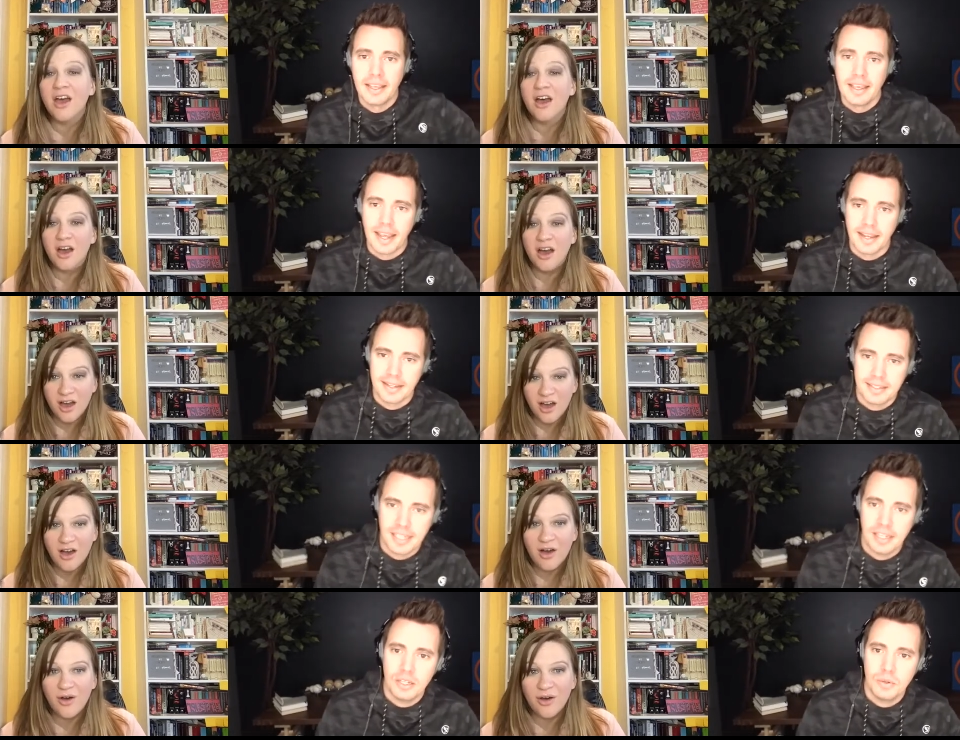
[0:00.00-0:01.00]
Speaker 1: and
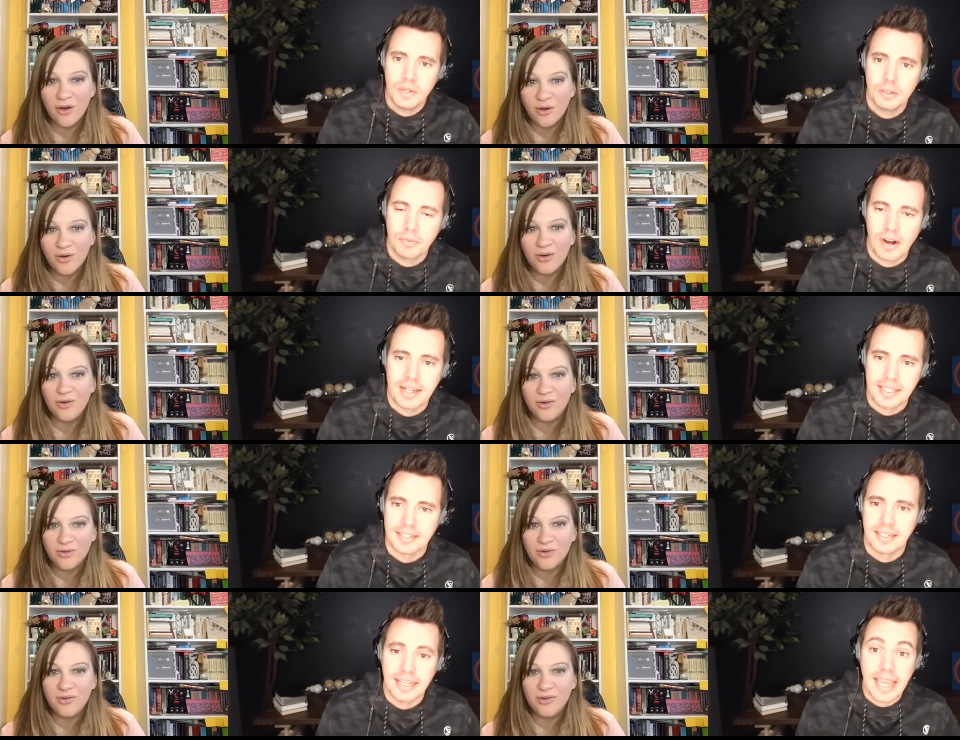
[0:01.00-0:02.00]
continue in your process. And
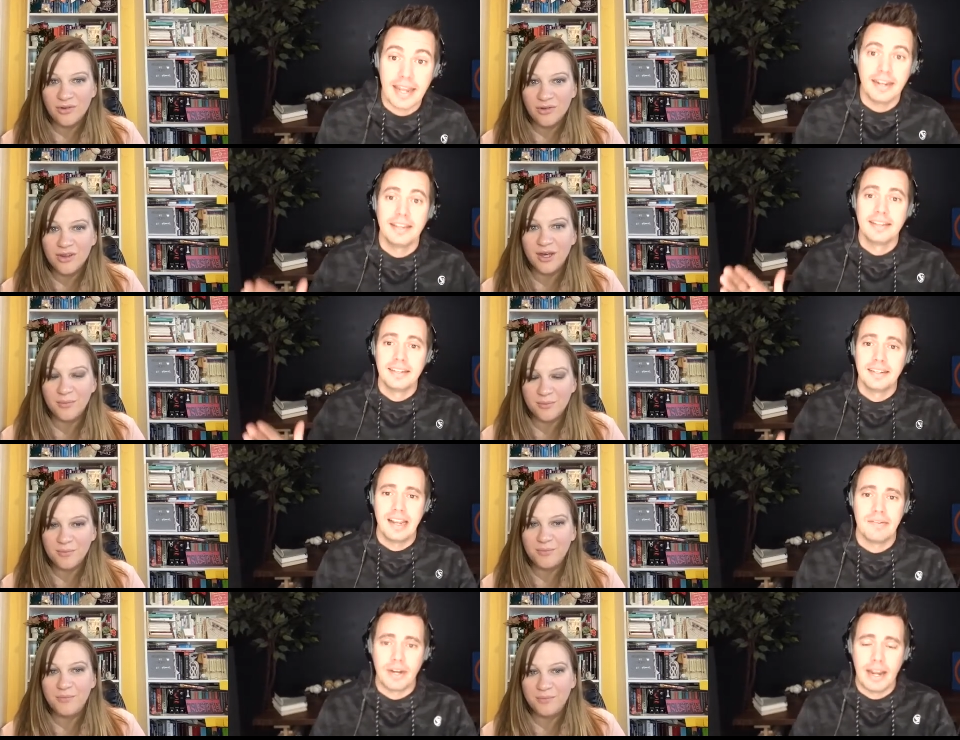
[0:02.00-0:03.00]
again, yep. never
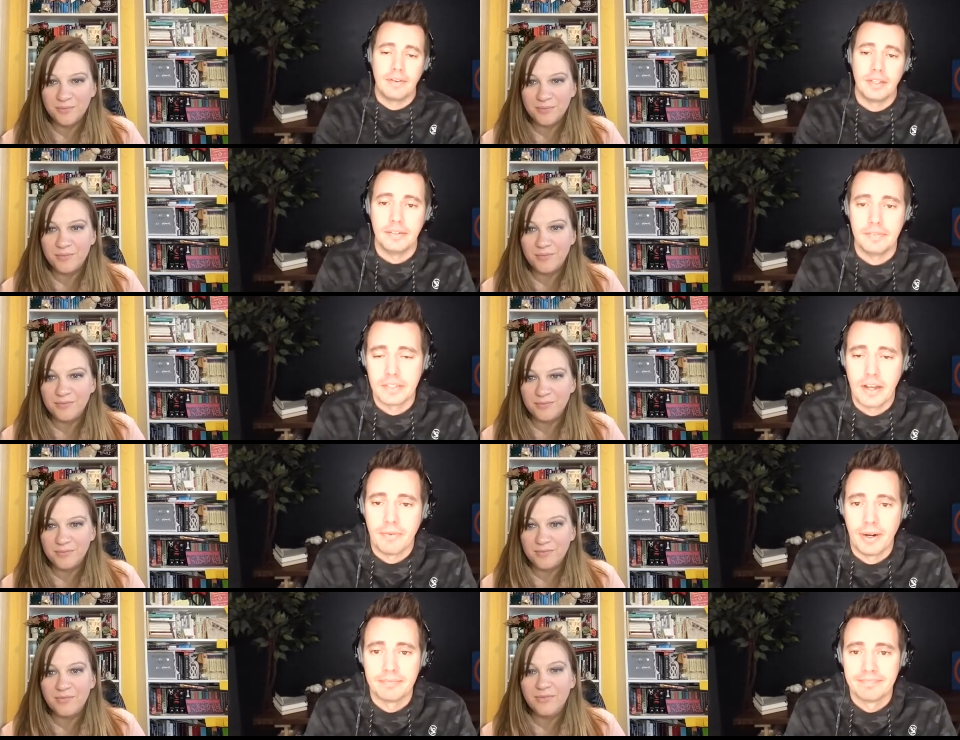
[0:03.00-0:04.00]
having to leave the software.
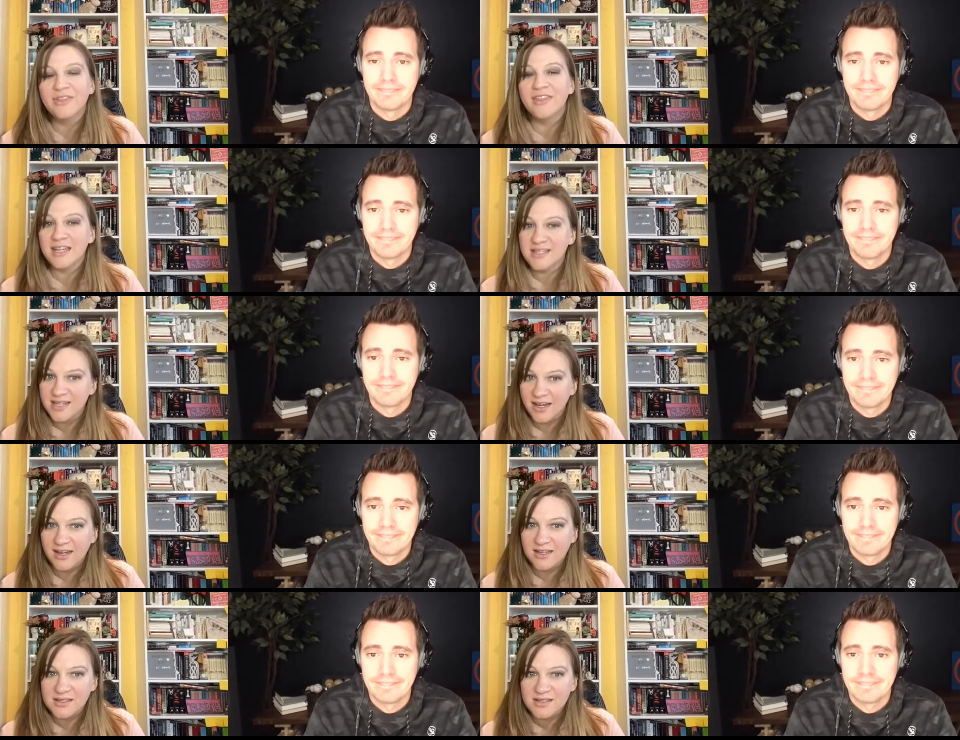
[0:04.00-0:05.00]
Speaker 2: That's
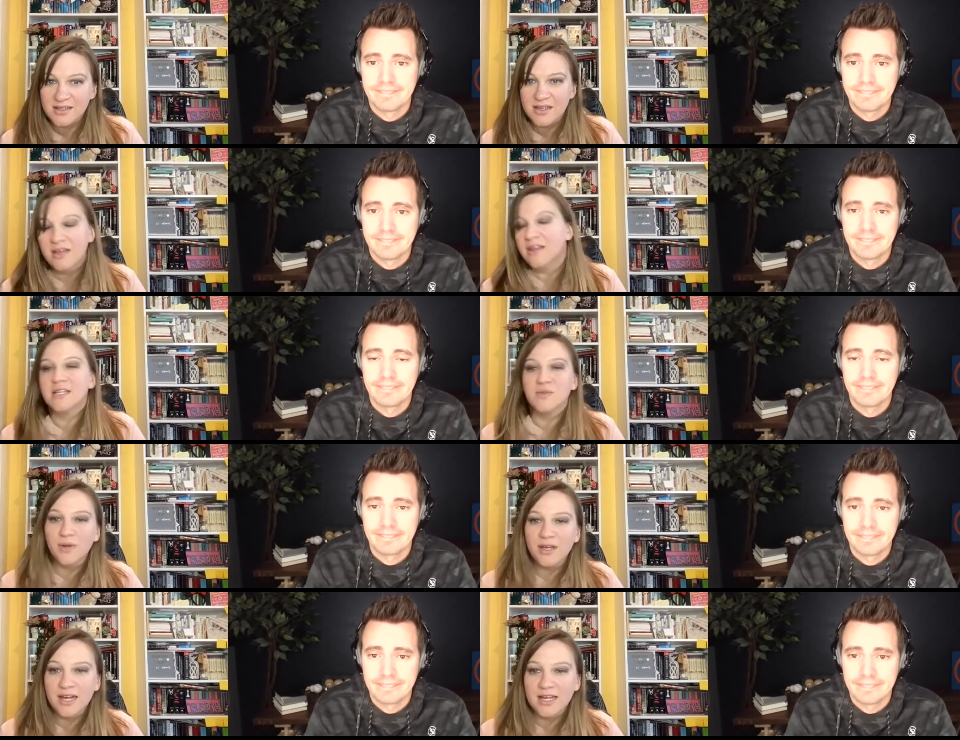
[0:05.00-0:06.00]
nice. That's
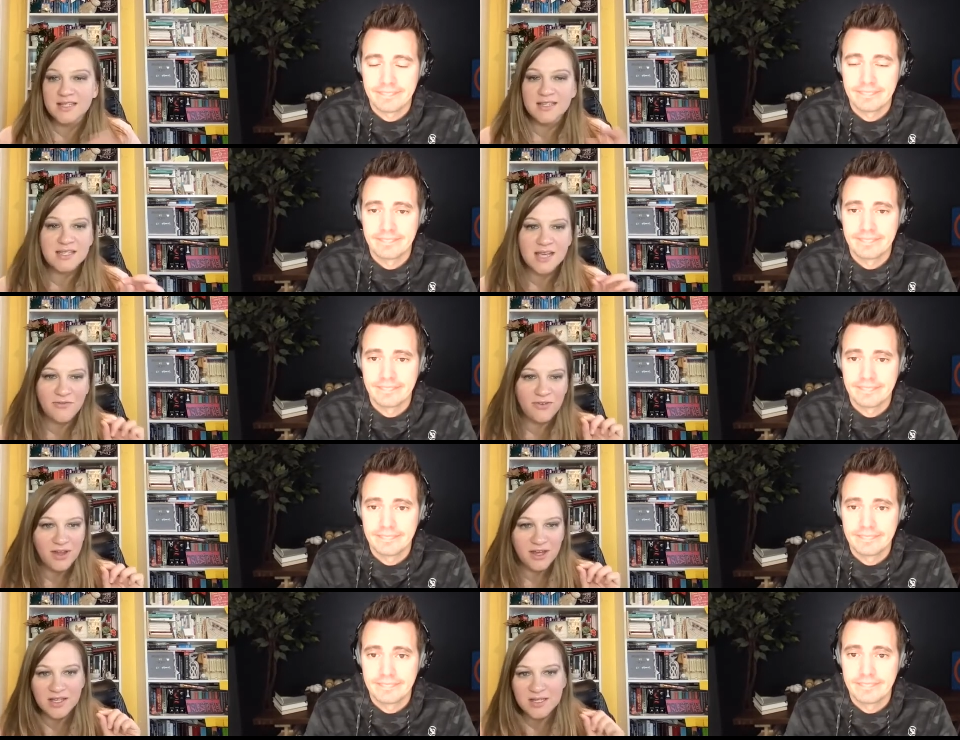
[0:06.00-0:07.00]
really nice because that's I feel
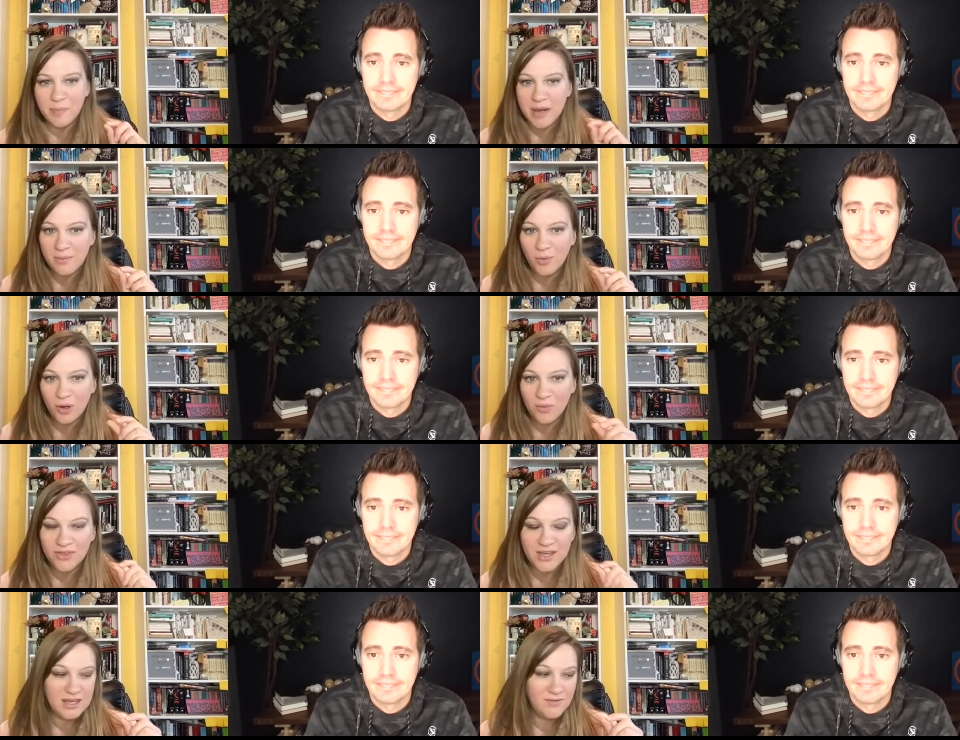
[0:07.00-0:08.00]
like that's a pain point with
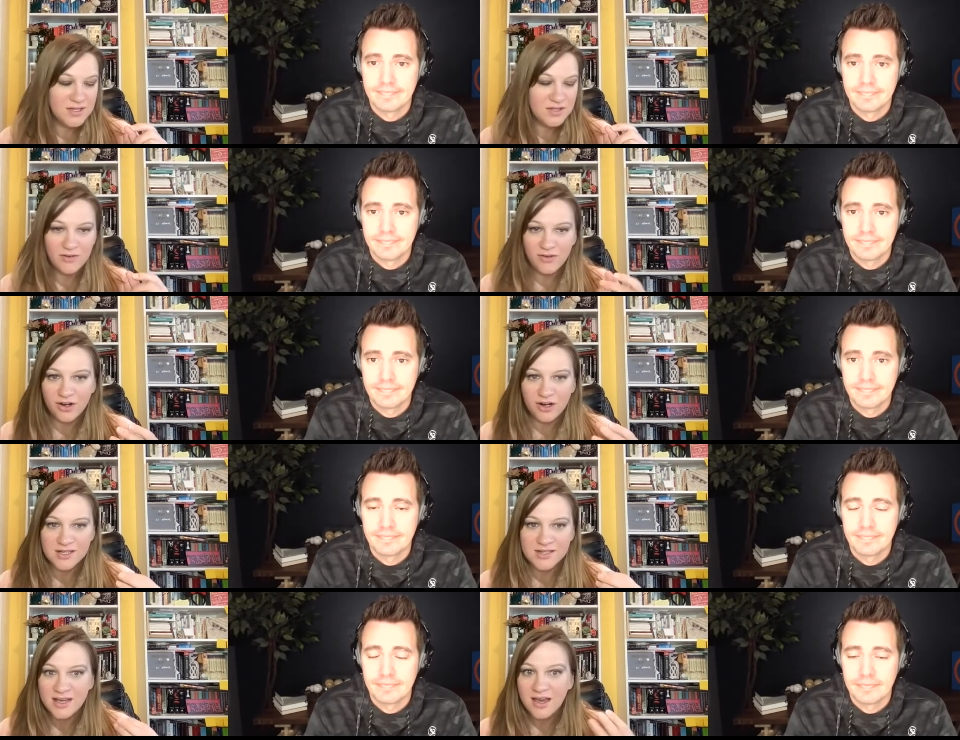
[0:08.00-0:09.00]
like even Scrivener
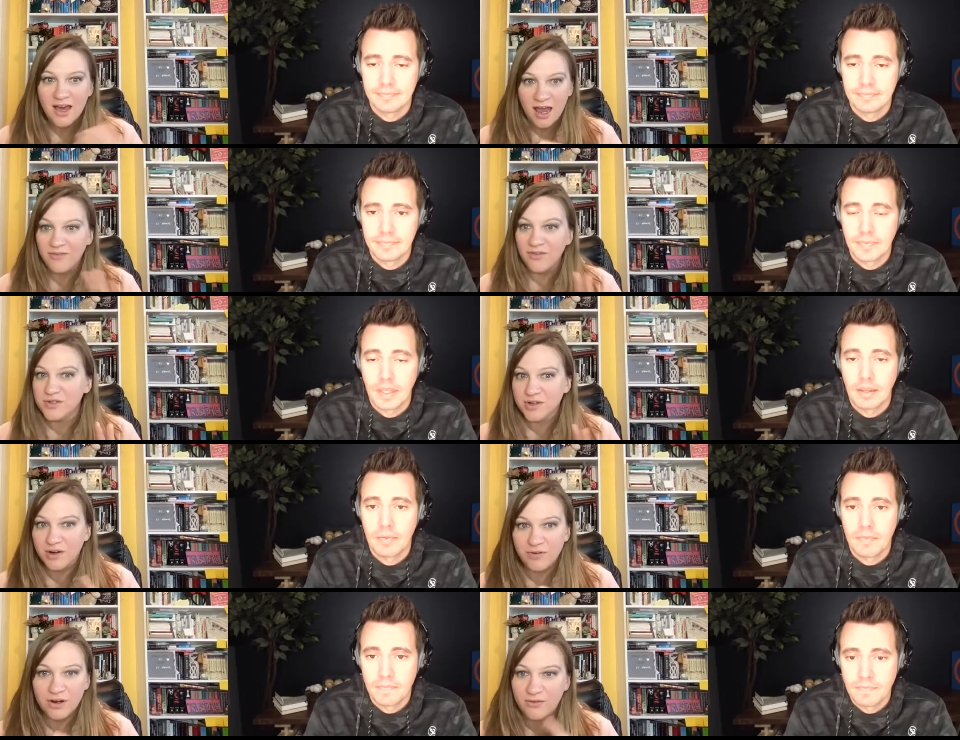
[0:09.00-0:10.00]
because I've used
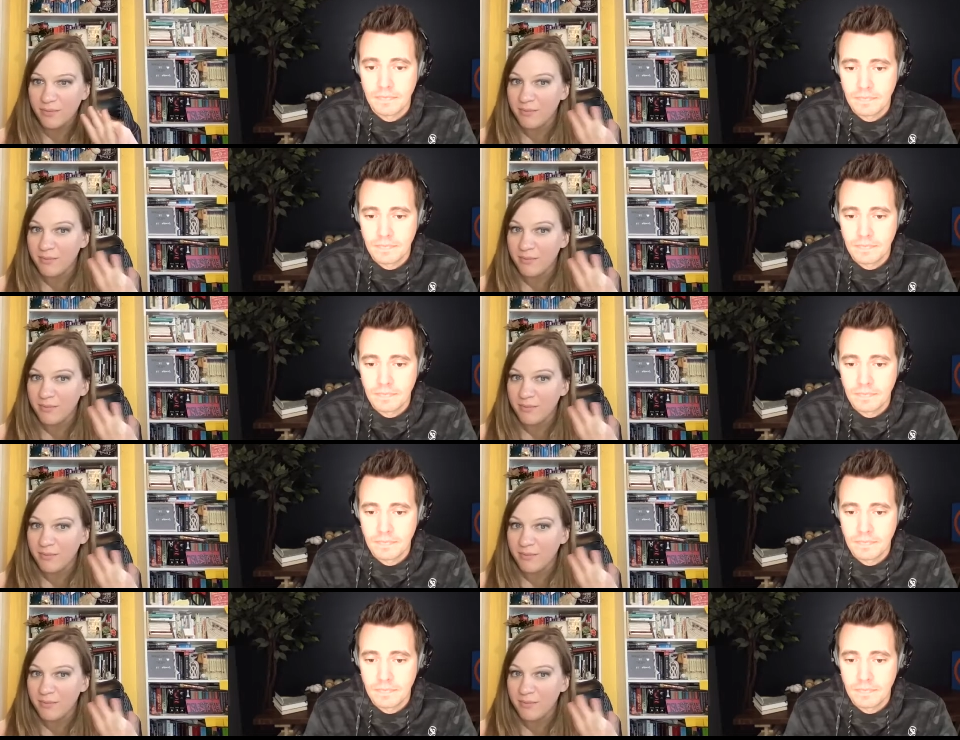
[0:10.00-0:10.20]
Scrivener for